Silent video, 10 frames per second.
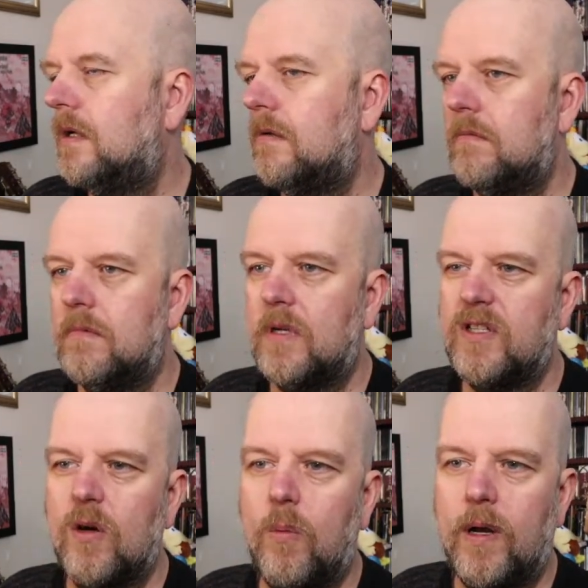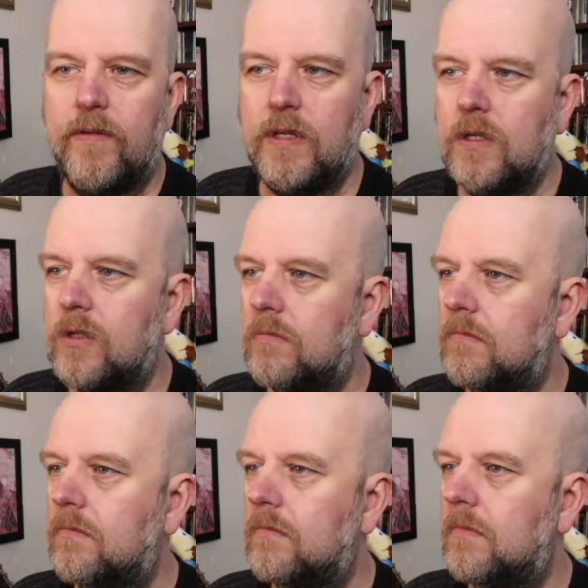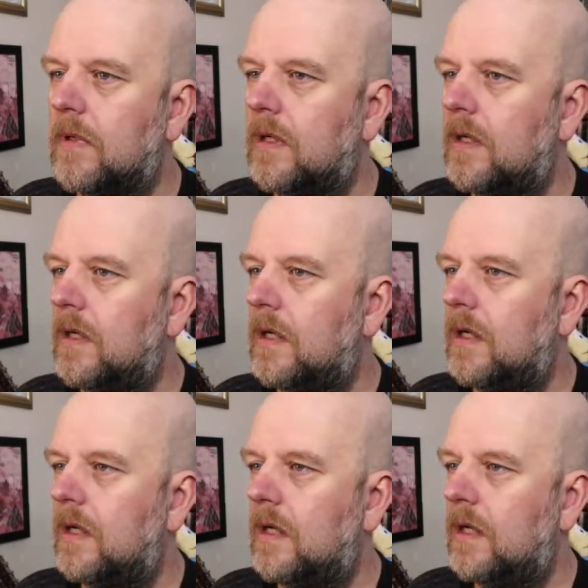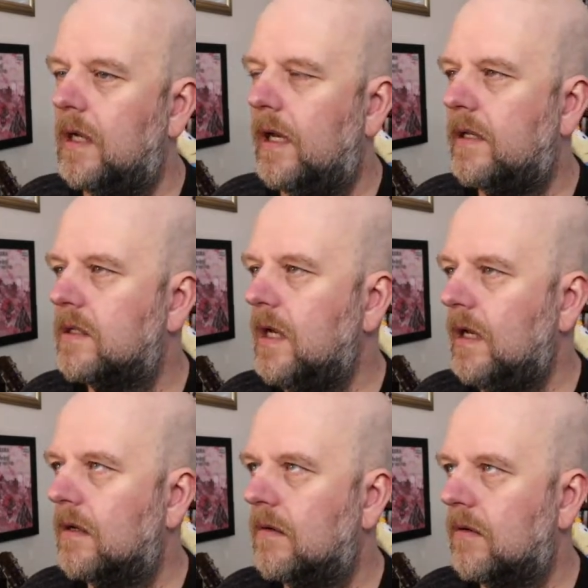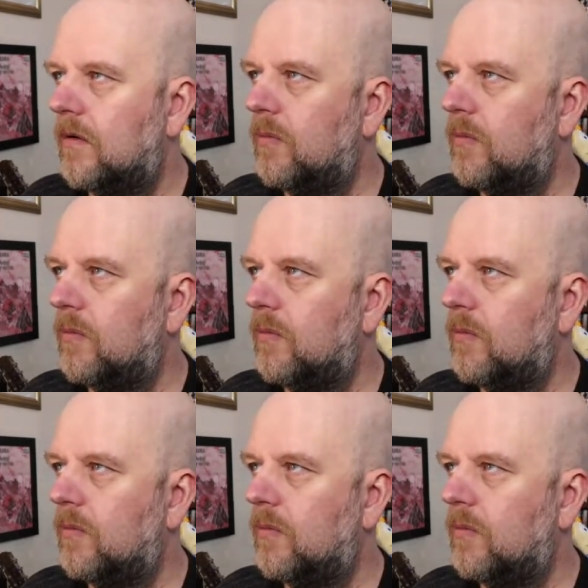So it's got one of each. And yeah, we're